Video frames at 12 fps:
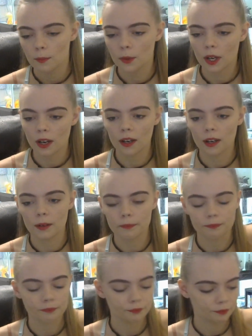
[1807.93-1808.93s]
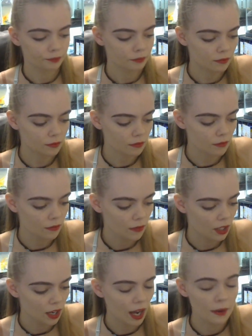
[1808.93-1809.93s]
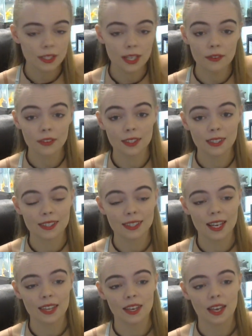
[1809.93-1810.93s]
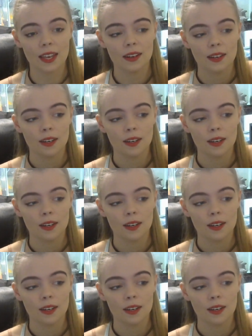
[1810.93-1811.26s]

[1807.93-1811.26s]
But I would definitely say that